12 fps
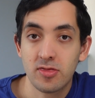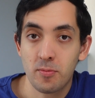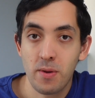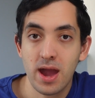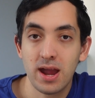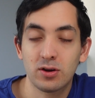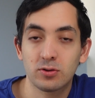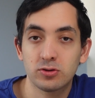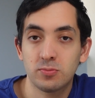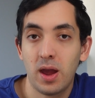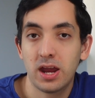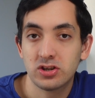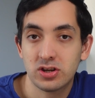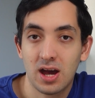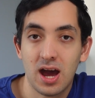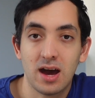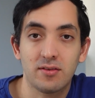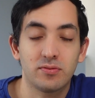The main automation I
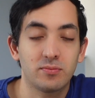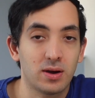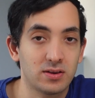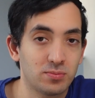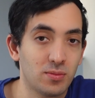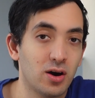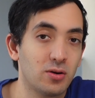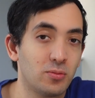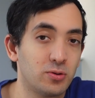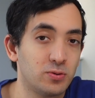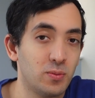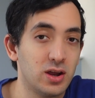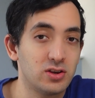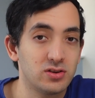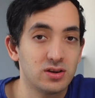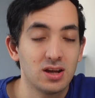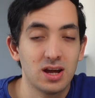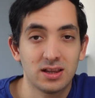have, my smart home
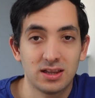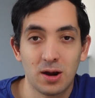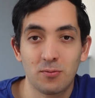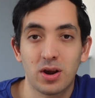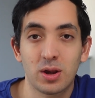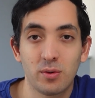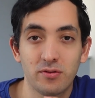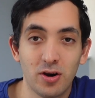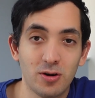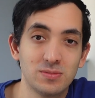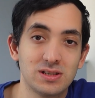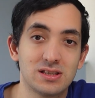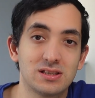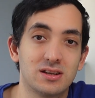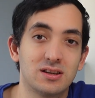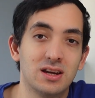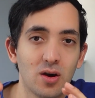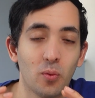automation that I'm running with Home
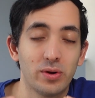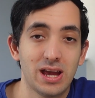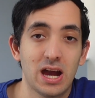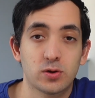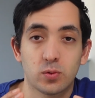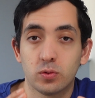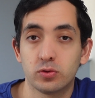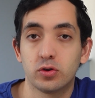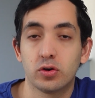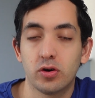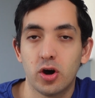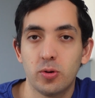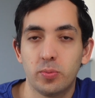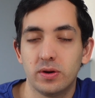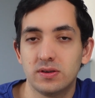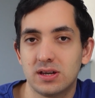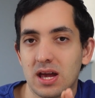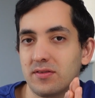Assistant, when the actual door
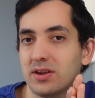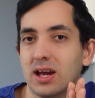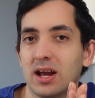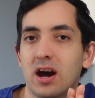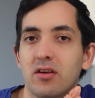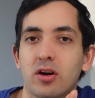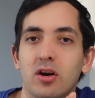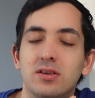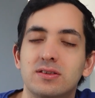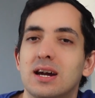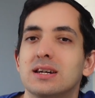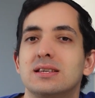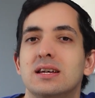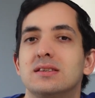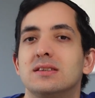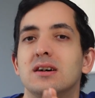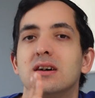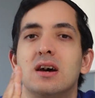opens, I have an Akara contact
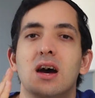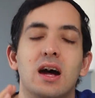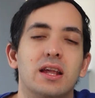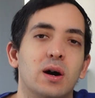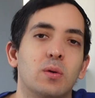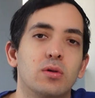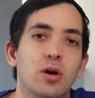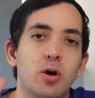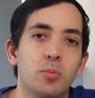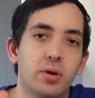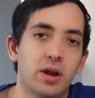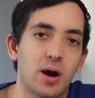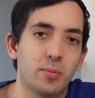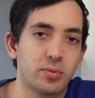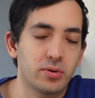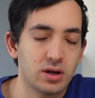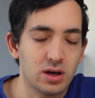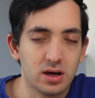sensor and that will open up
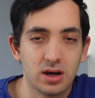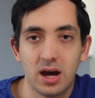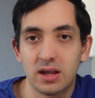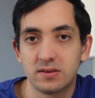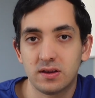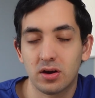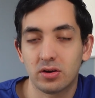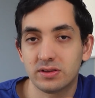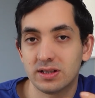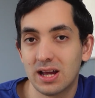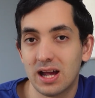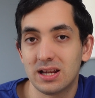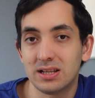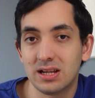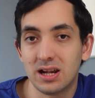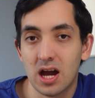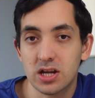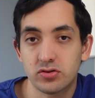and turn on the LED
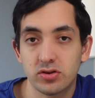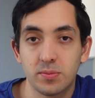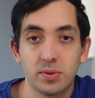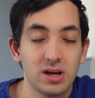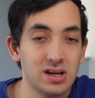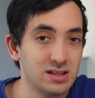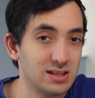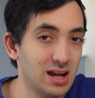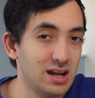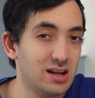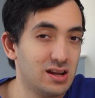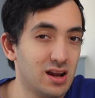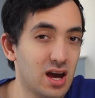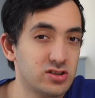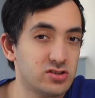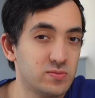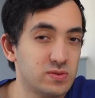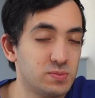light strip. The LED light
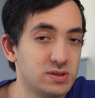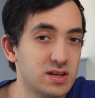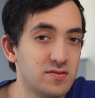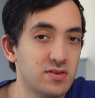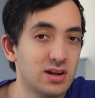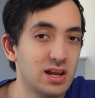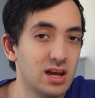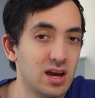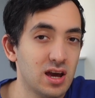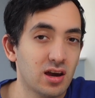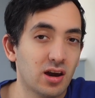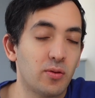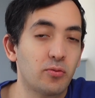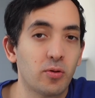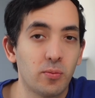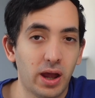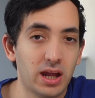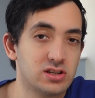strip specifically comes
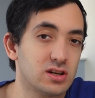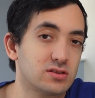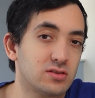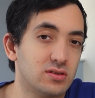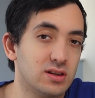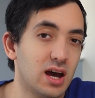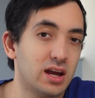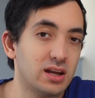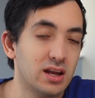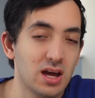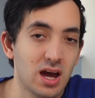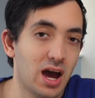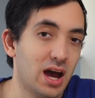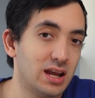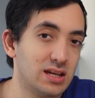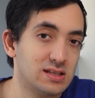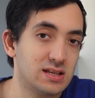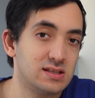from Ajax Online, and
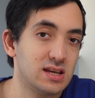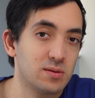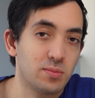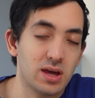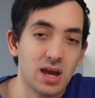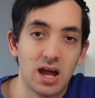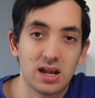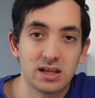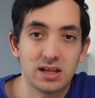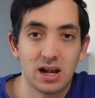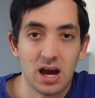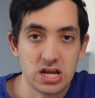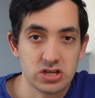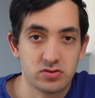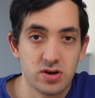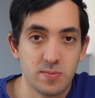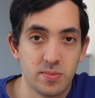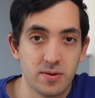it's a Zigbee LED light strip.